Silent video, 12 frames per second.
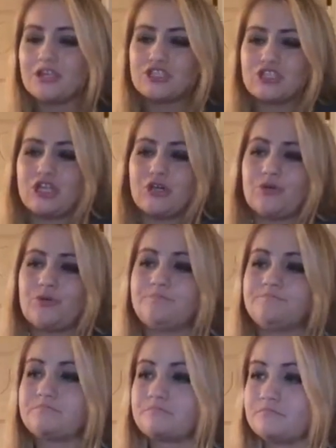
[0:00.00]
So
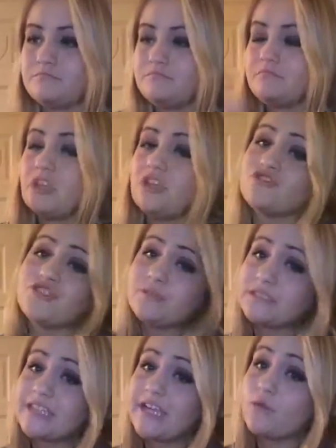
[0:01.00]
she
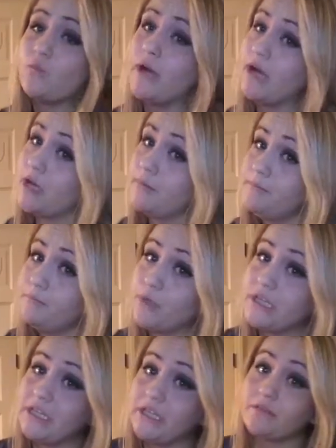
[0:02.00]
was like, well, we
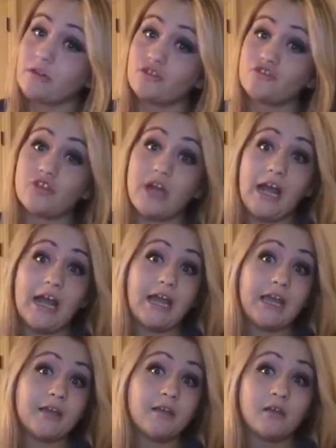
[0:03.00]
can either
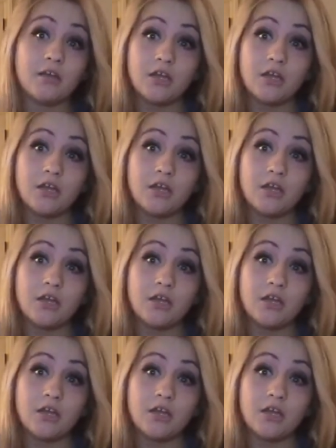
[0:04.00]
try